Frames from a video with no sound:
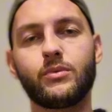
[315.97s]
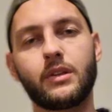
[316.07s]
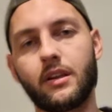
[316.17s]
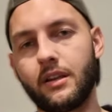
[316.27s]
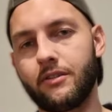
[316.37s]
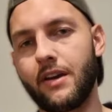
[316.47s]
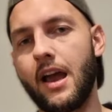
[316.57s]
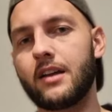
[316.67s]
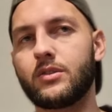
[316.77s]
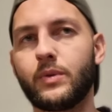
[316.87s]
Aaliyah
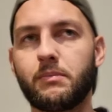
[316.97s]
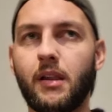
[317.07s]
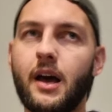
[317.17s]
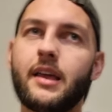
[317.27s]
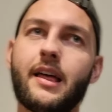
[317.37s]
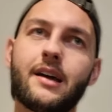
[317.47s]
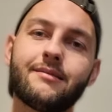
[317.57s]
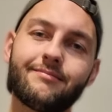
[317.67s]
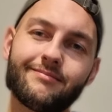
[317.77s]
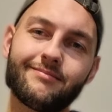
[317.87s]
out, do we play
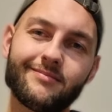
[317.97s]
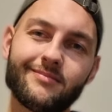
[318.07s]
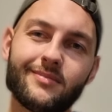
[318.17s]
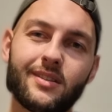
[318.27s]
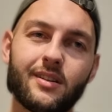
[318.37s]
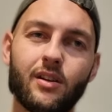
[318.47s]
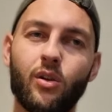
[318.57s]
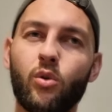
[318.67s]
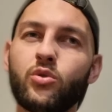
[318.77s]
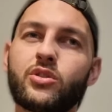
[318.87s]
that
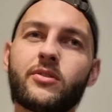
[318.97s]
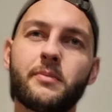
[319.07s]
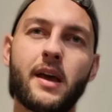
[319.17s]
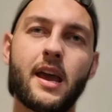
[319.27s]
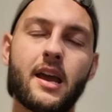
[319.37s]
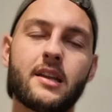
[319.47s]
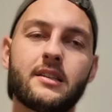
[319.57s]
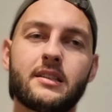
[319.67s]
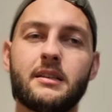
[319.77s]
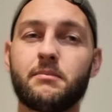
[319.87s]
looser man?
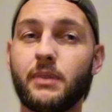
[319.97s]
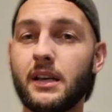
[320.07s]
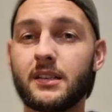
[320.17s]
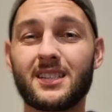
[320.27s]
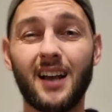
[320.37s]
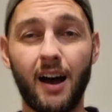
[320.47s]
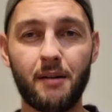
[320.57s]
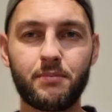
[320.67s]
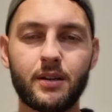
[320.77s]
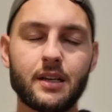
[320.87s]
Does he be a
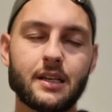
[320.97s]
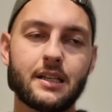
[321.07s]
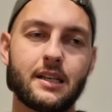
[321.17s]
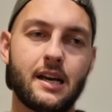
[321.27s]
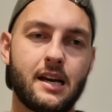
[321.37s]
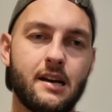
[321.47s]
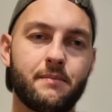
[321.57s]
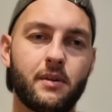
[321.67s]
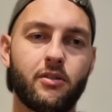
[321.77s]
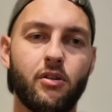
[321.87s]
sub?
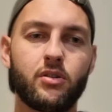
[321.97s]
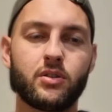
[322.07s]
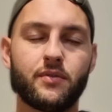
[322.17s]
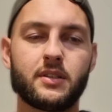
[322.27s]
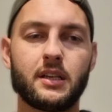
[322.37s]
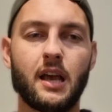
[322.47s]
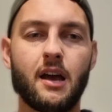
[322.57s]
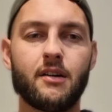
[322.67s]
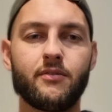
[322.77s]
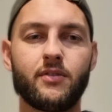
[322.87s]
The Crows obviously
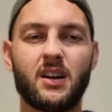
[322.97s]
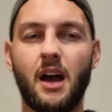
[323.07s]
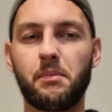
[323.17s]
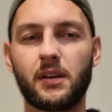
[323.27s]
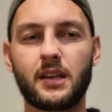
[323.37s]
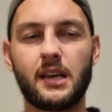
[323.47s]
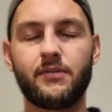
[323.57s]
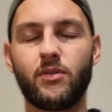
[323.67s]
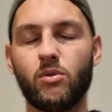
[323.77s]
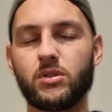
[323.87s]
have a couple of key
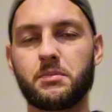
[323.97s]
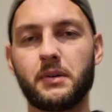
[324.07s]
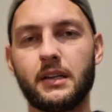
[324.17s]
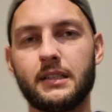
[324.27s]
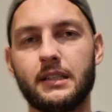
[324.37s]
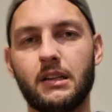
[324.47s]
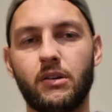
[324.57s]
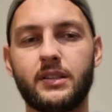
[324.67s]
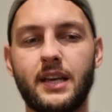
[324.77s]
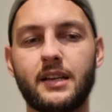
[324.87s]
forwards, but
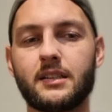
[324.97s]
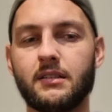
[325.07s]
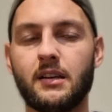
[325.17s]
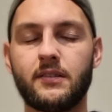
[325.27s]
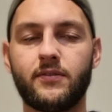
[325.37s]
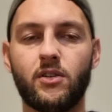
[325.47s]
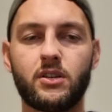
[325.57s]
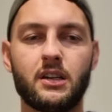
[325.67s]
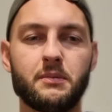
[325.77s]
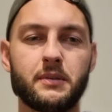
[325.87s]
in Tex and
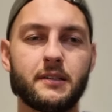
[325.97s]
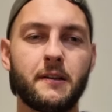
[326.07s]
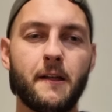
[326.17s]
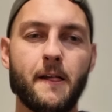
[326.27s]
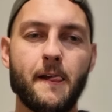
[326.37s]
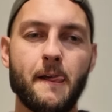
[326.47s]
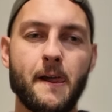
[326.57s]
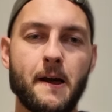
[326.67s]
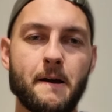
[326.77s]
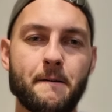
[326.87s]
Fogarty, but
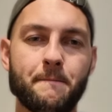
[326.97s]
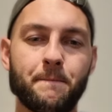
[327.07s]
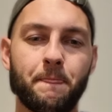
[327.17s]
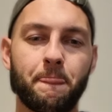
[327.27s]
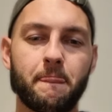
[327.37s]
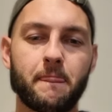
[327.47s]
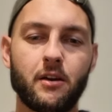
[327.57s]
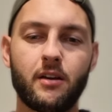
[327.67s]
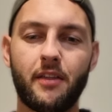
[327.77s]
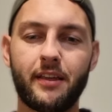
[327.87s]
I
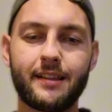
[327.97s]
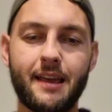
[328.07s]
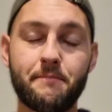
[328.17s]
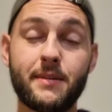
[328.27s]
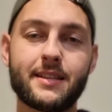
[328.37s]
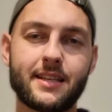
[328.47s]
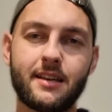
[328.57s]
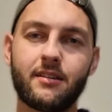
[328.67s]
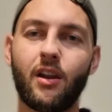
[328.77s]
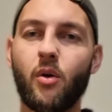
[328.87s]
think their
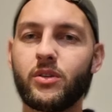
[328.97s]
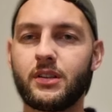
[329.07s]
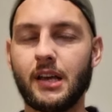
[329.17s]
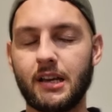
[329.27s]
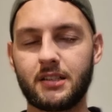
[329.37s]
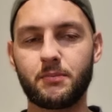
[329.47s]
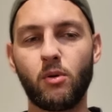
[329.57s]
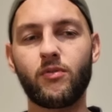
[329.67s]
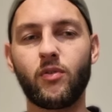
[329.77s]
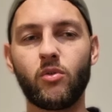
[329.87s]
mid-tier and lower
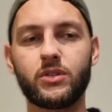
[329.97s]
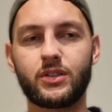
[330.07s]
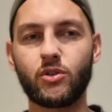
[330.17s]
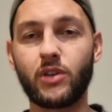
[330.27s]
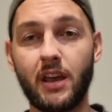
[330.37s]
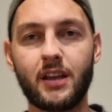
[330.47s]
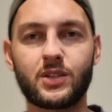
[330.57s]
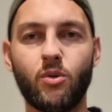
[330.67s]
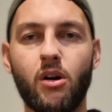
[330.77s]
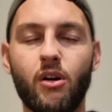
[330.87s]
small forwards do get us
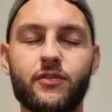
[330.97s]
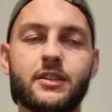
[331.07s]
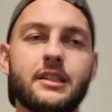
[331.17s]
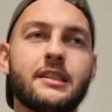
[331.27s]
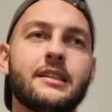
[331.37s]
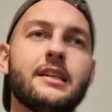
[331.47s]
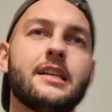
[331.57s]
quite often, and